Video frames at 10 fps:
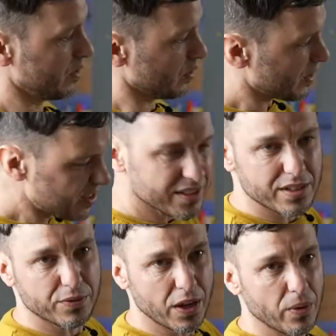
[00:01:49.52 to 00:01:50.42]
this is the
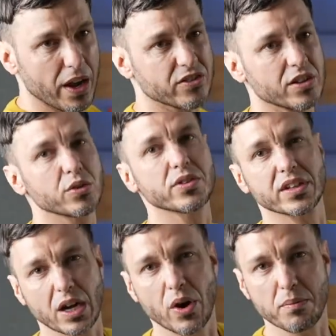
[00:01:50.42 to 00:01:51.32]
thing we're actually using in
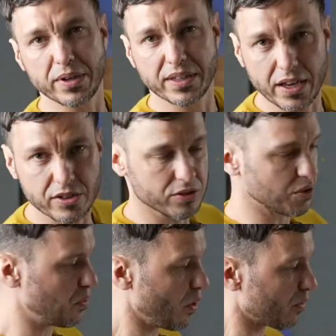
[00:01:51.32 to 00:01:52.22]
our application to
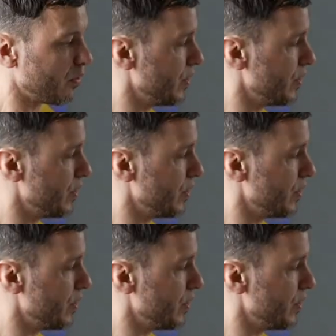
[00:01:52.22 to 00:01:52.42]
work with the